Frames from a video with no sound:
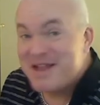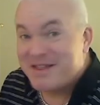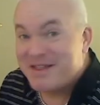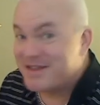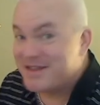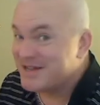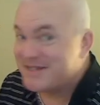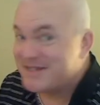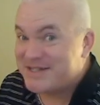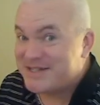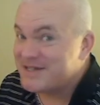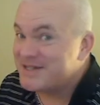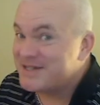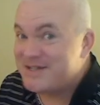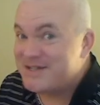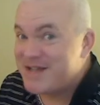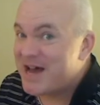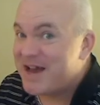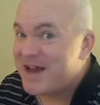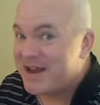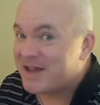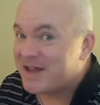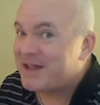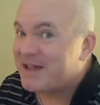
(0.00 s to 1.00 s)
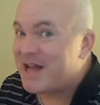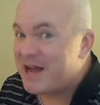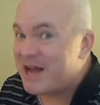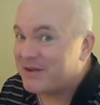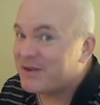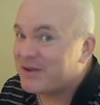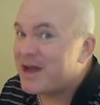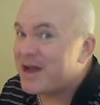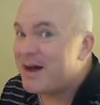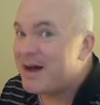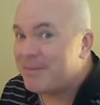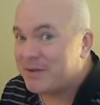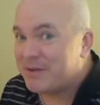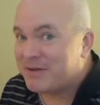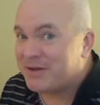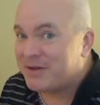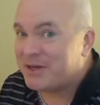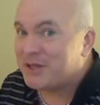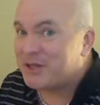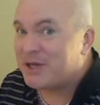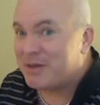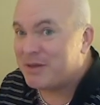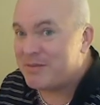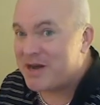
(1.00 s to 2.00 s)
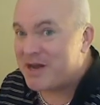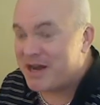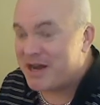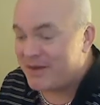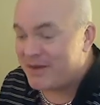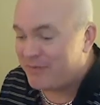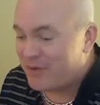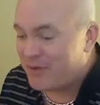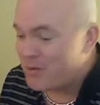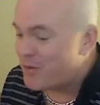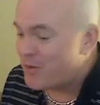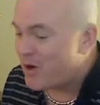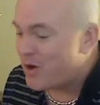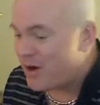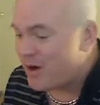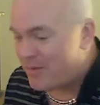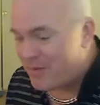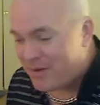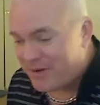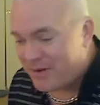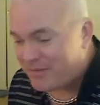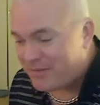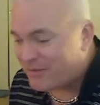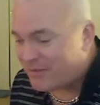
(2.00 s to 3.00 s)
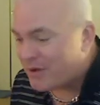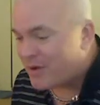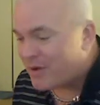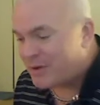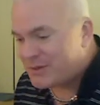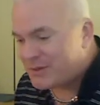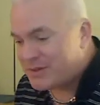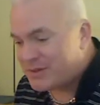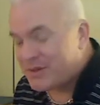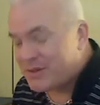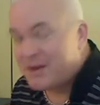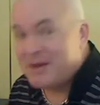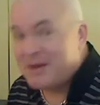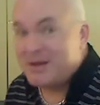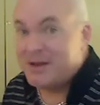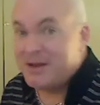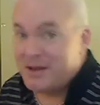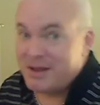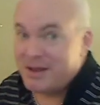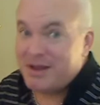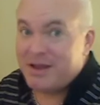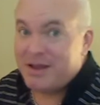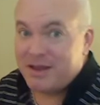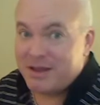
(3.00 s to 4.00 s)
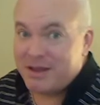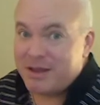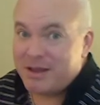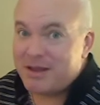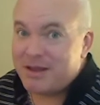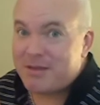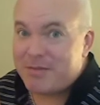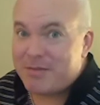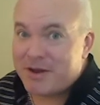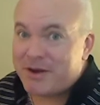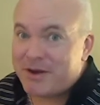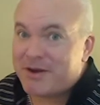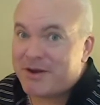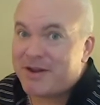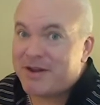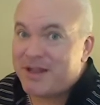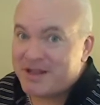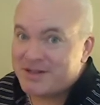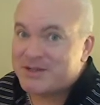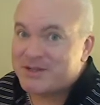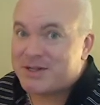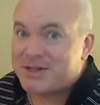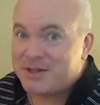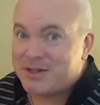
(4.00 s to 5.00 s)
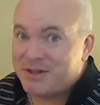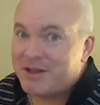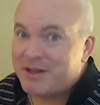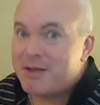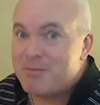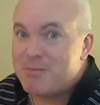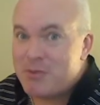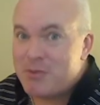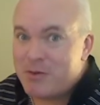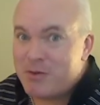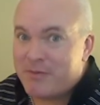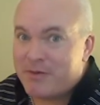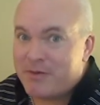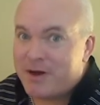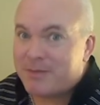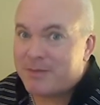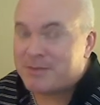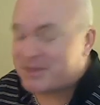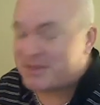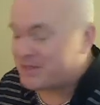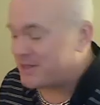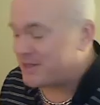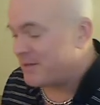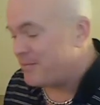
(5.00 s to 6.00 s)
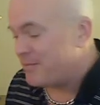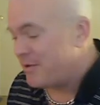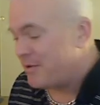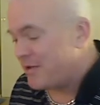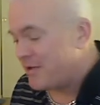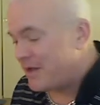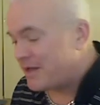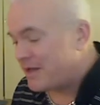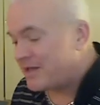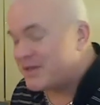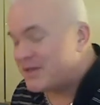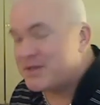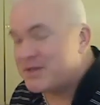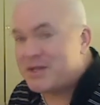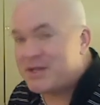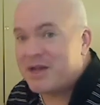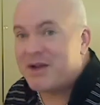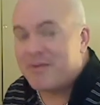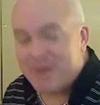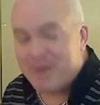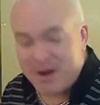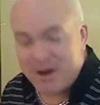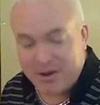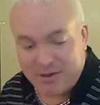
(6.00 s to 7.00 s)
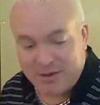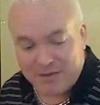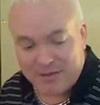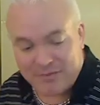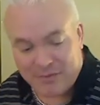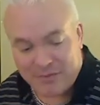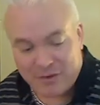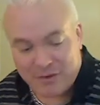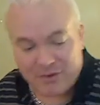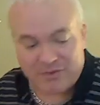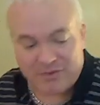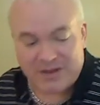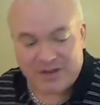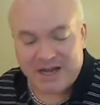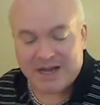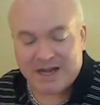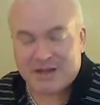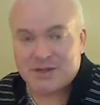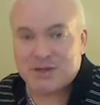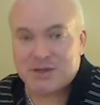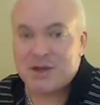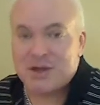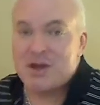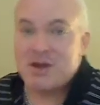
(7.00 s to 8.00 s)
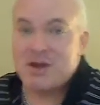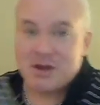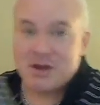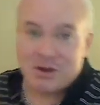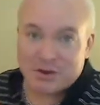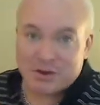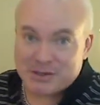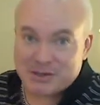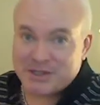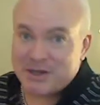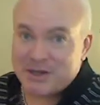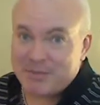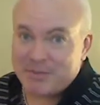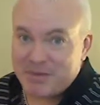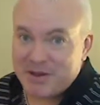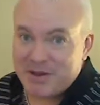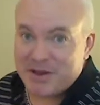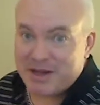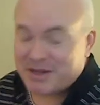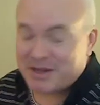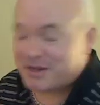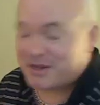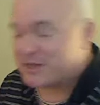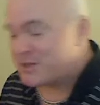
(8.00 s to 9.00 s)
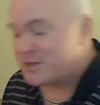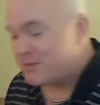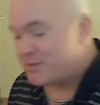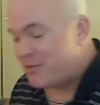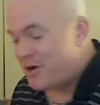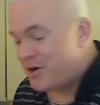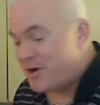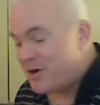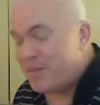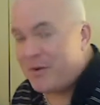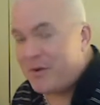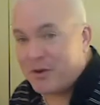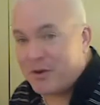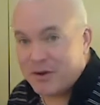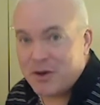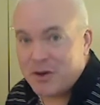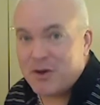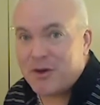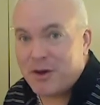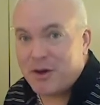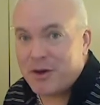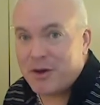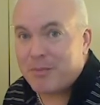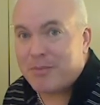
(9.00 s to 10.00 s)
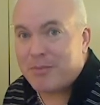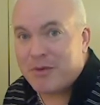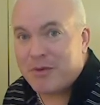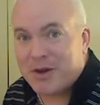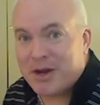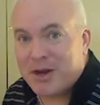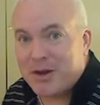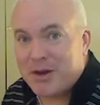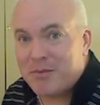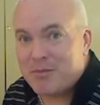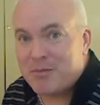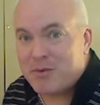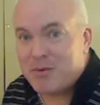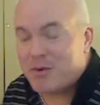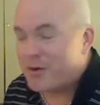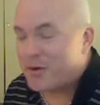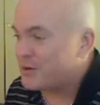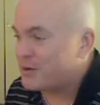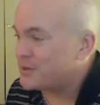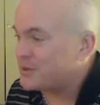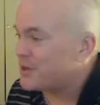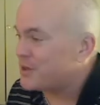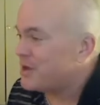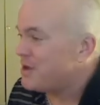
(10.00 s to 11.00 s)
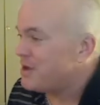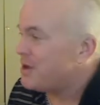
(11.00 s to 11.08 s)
This is not a cloud competition mod. If you want one of those, you better instantly move up to something like the Stingray or the Vertex or something like the Small Will. Go to your brick and mortars,